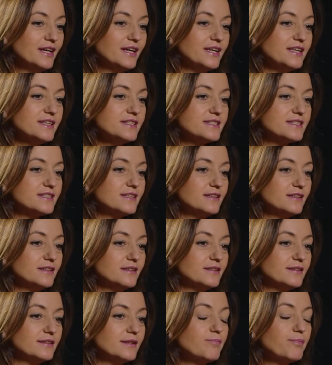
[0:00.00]
is
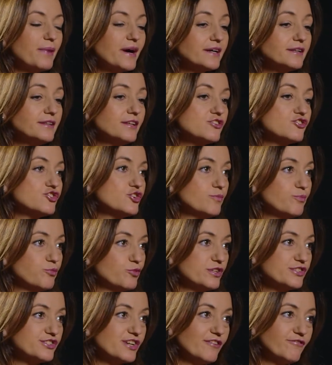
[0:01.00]
the partnership
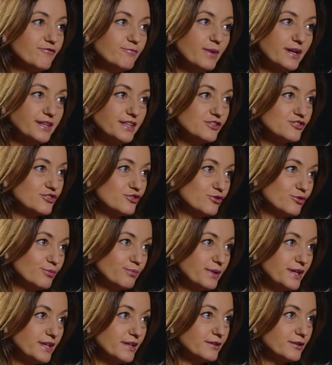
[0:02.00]
which I've managed to
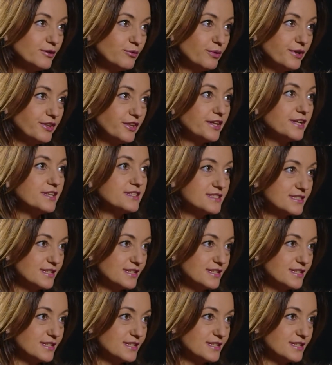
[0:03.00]
build with his